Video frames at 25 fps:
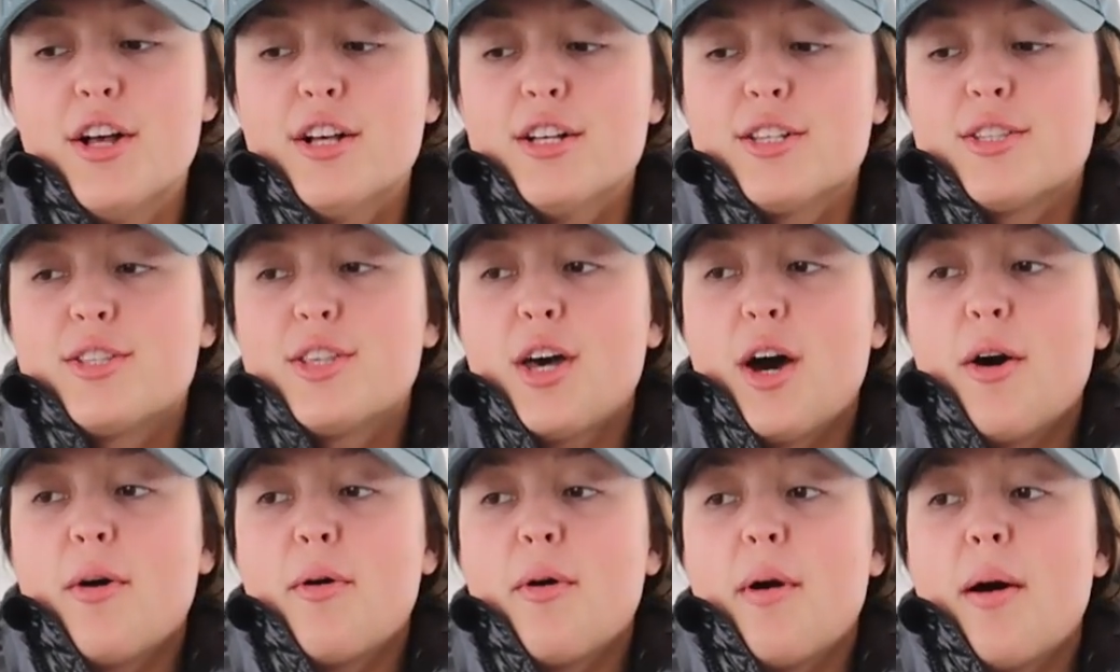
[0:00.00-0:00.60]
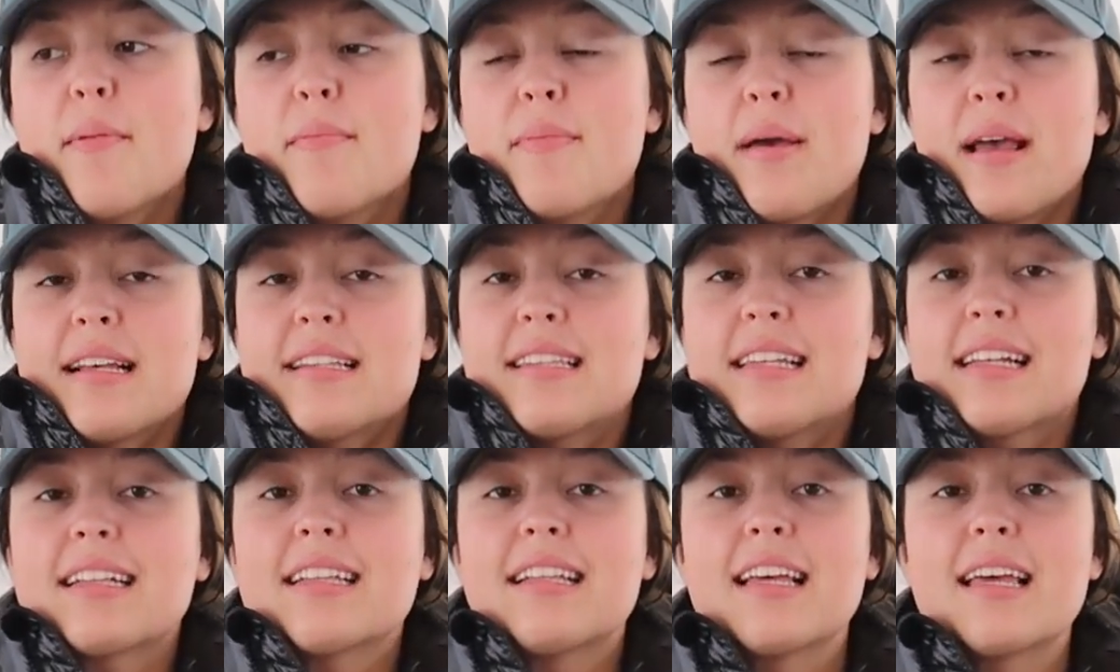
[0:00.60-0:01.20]
So
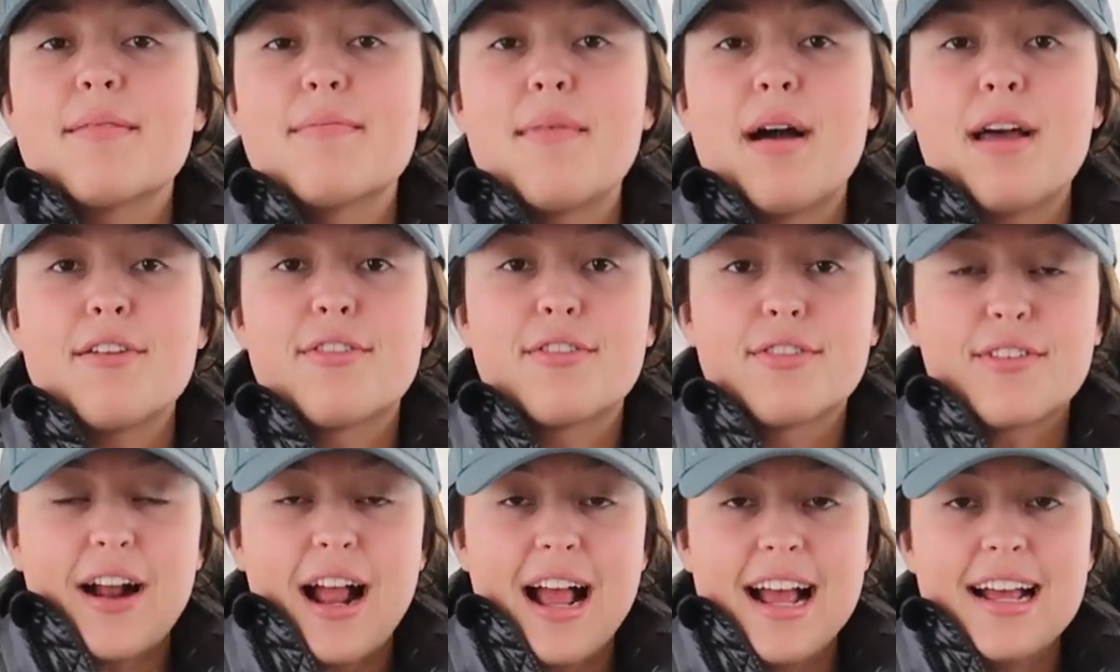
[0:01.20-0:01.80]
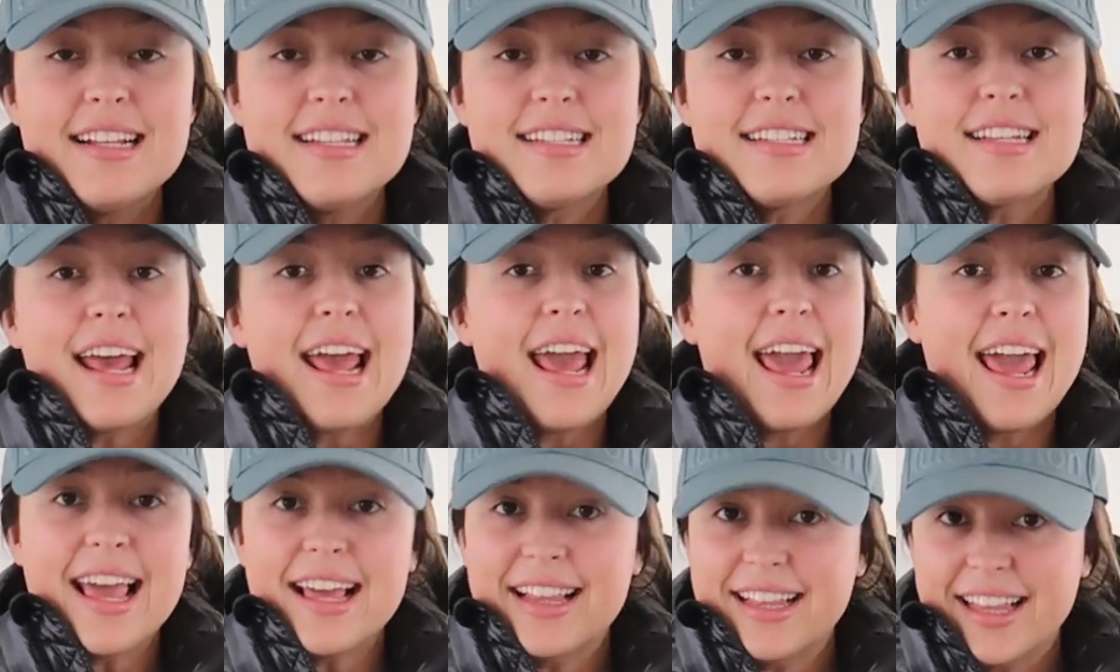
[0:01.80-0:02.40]
basically, my friend
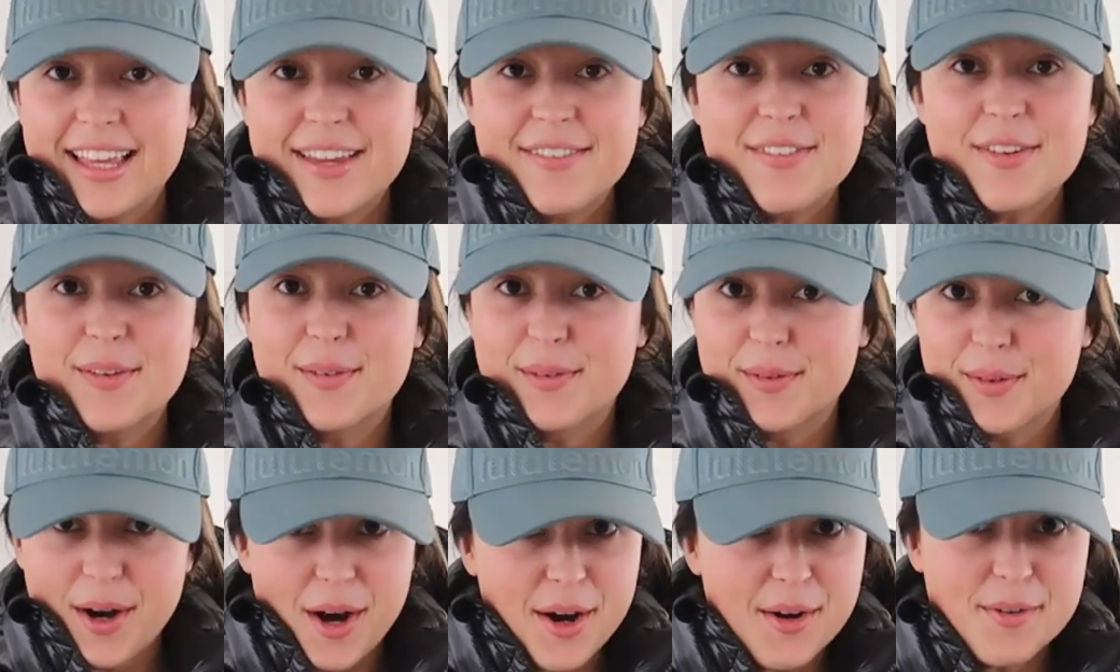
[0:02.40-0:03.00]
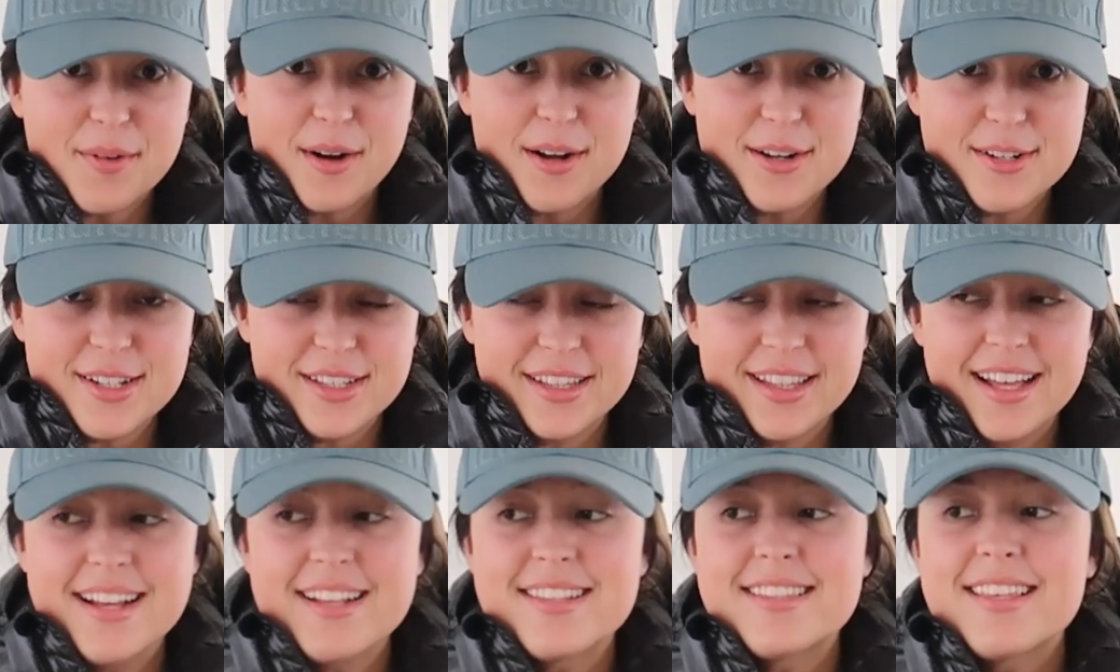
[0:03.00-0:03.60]
Haley, if you are
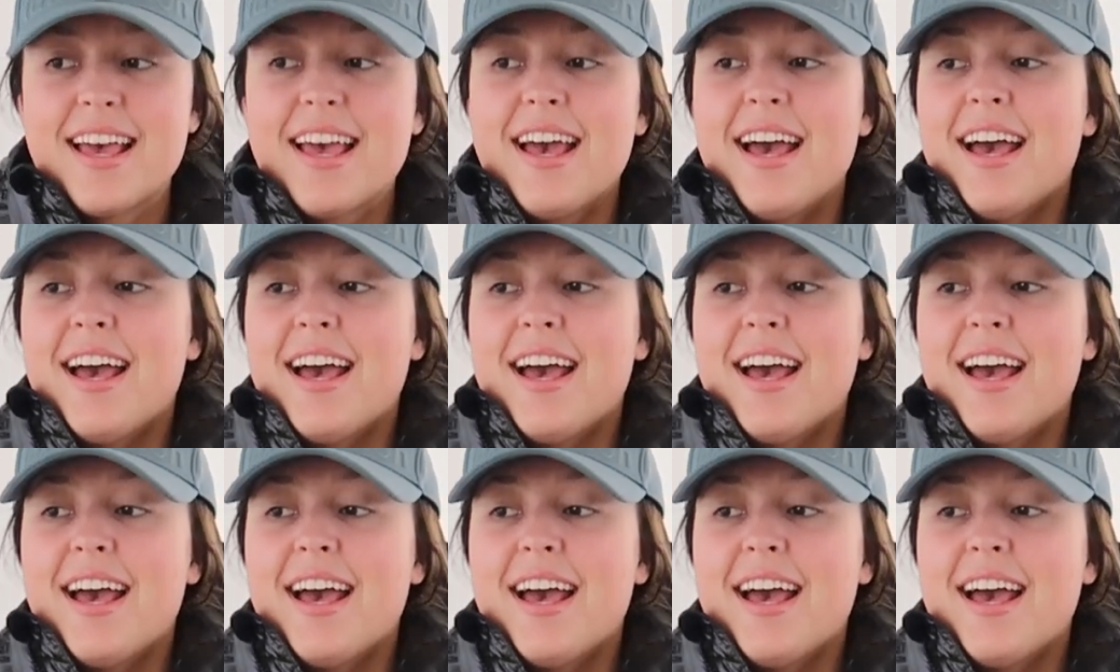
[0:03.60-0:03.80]
watching this,